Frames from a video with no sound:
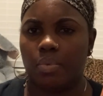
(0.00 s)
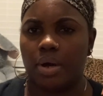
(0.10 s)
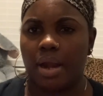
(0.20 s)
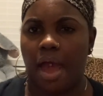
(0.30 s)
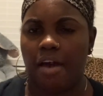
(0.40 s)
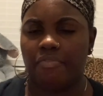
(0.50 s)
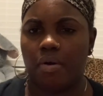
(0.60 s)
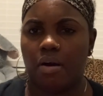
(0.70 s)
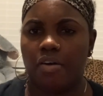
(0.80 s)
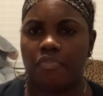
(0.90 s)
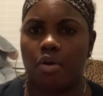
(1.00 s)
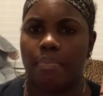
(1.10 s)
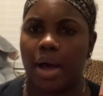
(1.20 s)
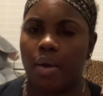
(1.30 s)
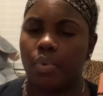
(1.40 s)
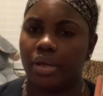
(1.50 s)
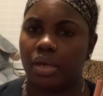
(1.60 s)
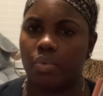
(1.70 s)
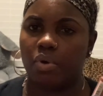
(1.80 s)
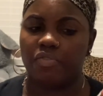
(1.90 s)
one half off or buy one
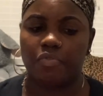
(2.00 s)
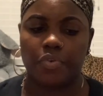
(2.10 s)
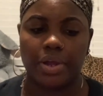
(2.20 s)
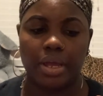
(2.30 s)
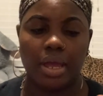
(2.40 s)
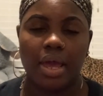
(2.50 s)
get one free.